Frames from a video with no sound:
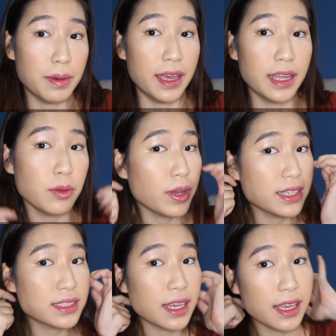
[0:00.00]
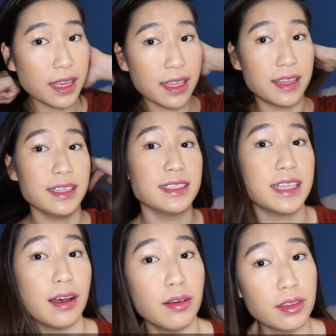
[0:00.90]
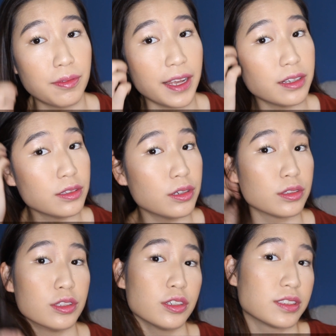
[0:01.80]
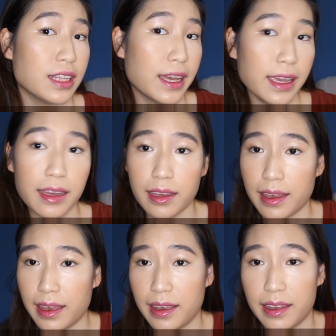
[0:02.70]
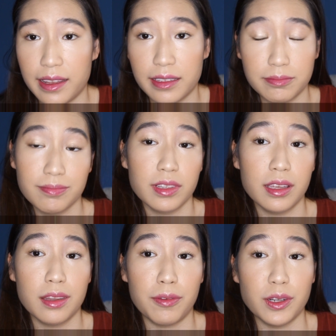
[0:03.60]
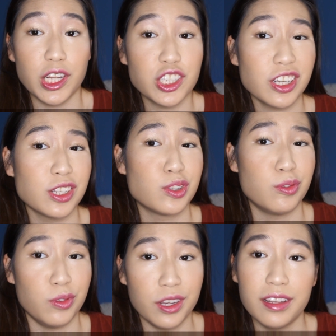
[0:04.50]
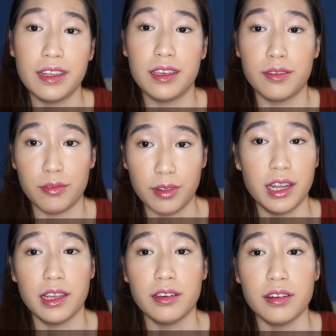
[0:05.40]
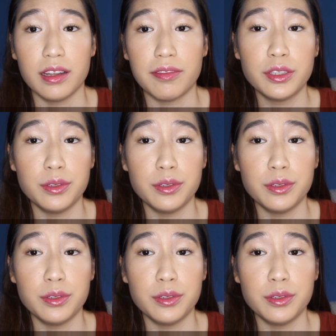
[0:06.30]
But anyways, this is how the final look looks like, and the foundation is really good.